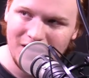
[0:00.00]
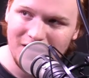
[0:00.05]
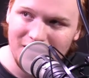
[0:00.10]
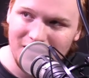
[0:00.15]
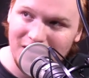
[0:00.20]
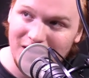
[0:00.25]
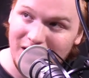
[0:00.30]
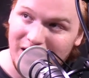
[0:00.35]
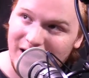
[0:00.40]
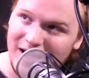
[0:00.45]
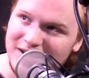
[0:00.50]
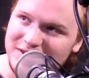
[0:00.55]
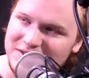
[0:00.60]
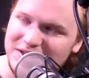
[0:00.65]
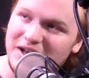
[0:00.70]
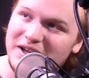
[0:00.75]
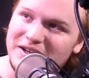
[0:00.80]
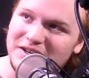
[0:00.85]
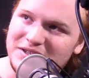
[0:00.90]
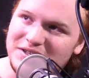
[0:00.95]
has
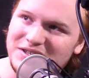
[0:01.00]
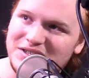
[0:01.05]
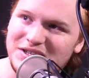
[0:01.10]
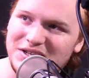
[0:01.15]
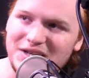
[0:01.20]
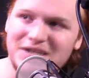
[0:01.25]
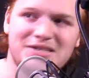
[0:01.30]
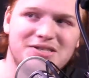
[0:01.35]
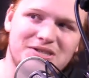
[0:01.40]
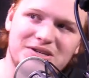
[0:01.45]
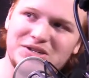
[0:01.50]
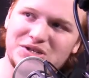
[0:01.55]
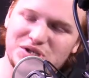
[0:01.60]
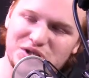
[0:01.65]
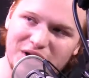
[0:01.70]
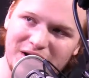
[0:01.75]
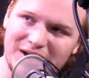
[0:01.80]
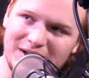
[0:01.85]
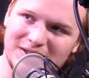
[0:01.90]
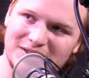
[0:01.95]
a decent
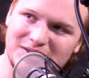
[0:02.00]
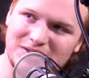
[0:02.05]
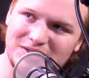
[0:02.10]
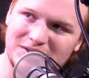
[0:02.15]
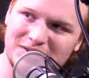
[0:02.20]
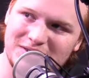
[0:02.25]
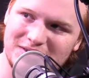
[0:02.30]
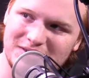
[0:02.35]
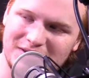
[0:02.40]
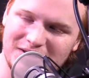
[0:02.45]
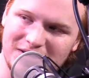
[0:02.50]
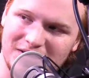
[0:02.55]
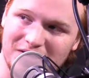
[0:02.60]
chance